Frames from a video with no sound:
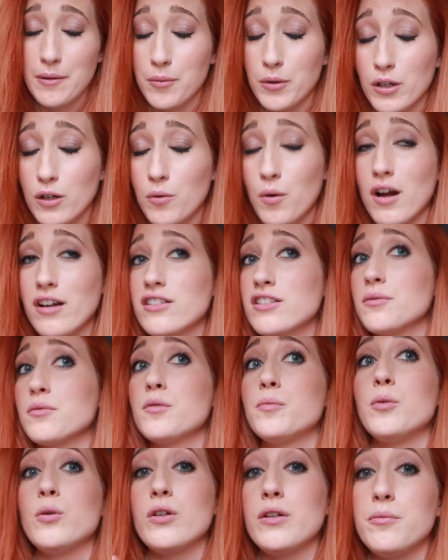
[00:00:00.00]
and we're gonna watch some
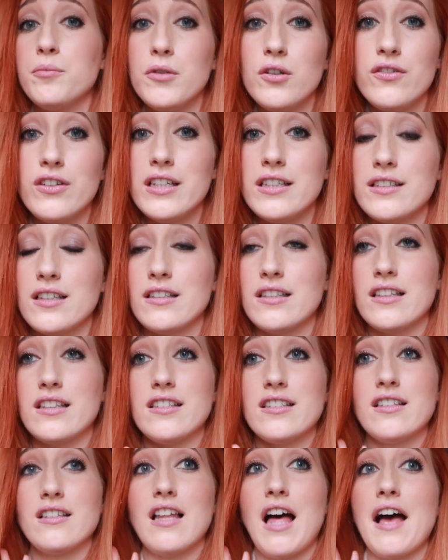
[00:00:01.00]
spooky movies since
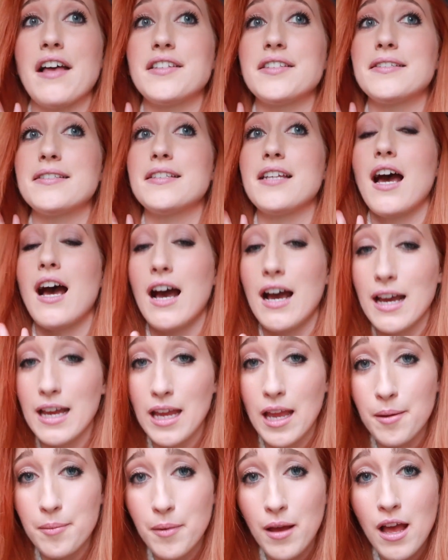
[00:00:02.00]
it's the last time
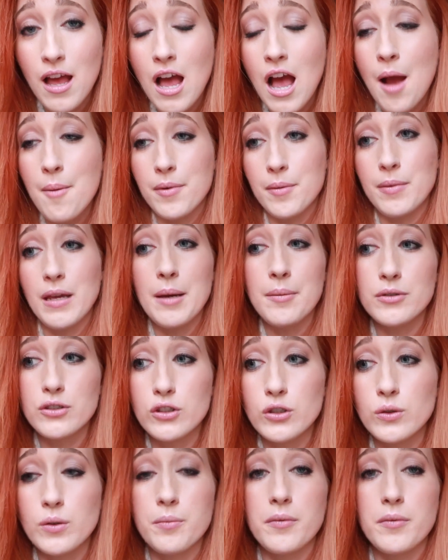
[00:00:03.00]
I'm gonna be able to.